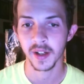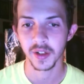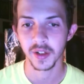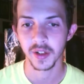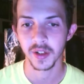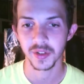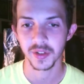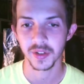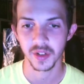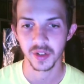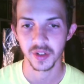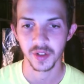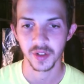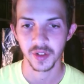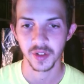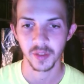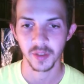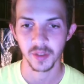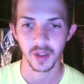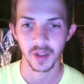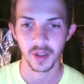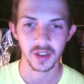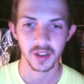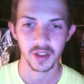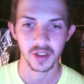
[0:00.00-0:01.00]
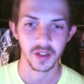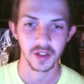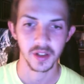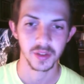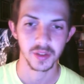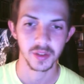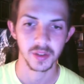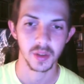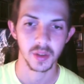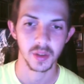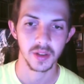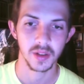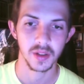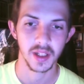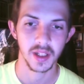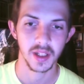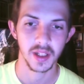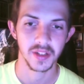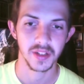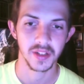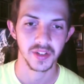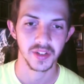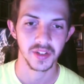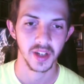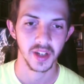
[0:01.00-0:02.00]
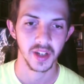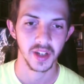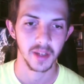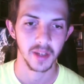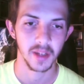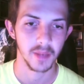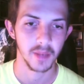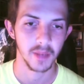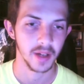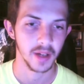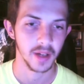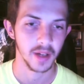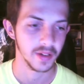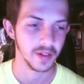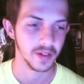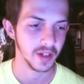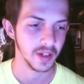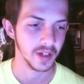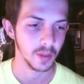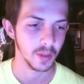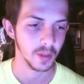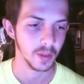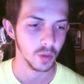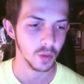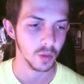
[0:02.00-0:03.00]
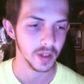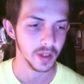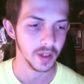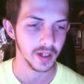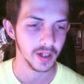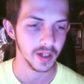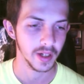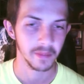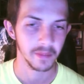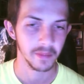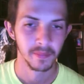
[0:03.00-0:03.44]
who's known in the martial arts world as a modern-day warrior.